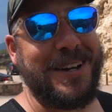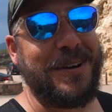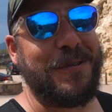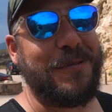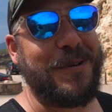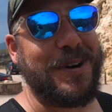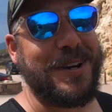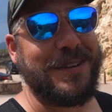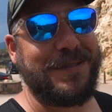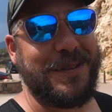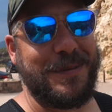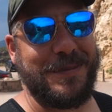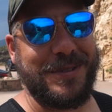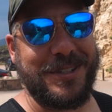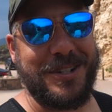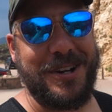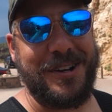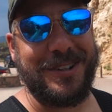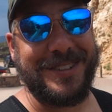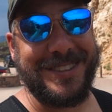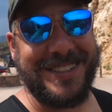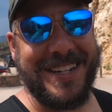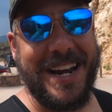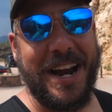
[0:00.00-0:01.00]
One of them is
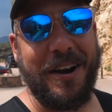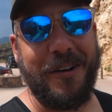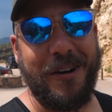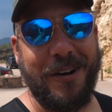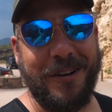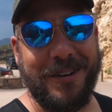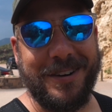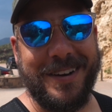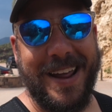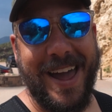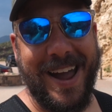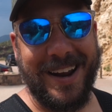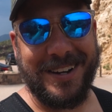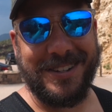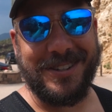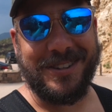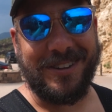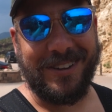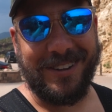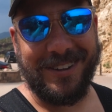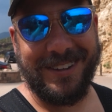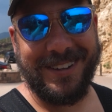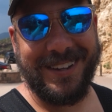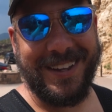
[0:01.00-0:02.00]
called
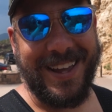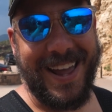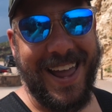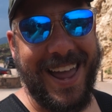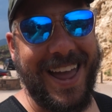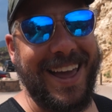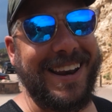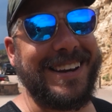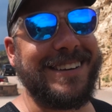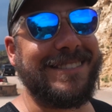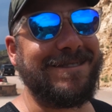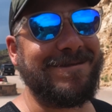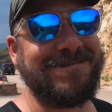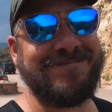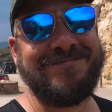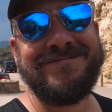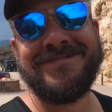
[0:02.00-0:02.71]
Terror-dactyl, and